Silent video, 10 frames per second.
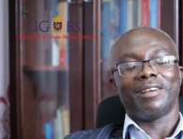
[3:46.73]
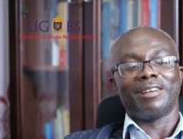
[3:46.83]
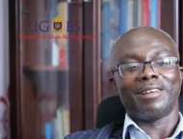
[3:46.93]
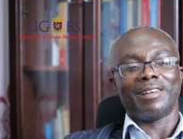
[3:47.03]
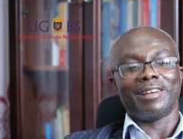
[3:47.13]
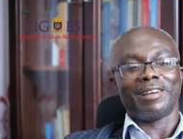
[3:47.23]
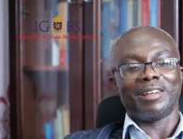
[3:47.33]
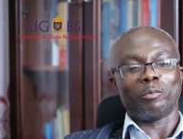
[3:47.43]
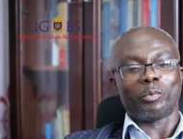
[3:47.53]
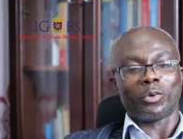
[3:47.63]

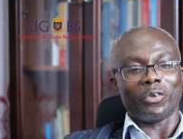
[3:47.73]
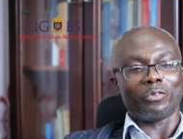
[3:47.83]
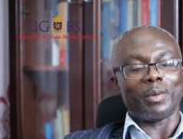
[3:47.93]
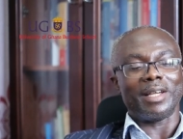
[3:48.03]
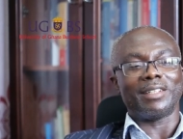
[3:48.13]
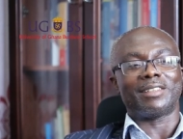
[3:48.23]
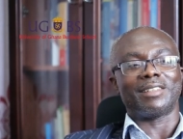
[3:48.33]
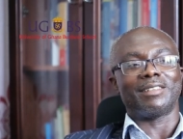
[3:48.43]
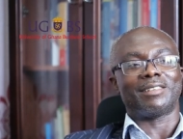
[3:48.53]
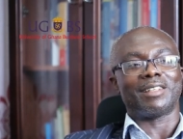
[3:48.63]
an improvement
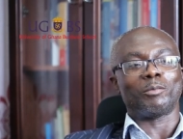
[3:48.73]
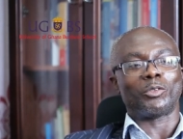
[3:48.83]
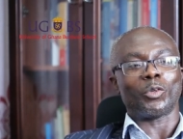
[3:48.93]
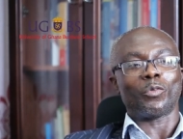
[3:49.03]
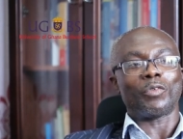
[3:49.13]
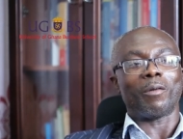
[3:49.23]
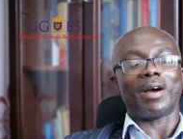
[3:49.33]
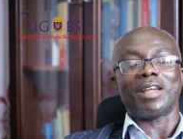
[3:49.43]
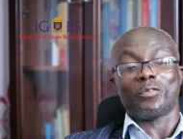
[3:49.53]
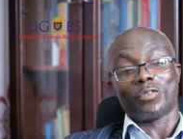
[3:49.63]
in terms of
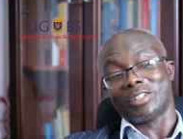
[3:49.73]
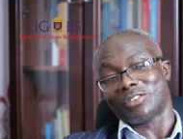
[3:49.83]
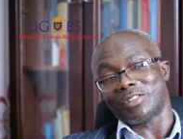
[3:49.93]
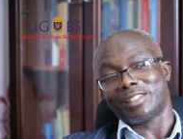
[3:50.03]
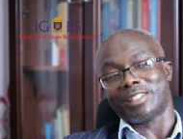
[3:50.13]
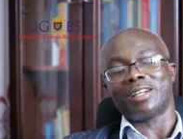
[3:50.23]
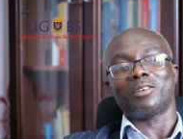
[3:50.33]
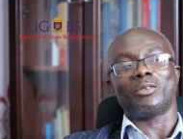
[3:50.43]
our infrastructure.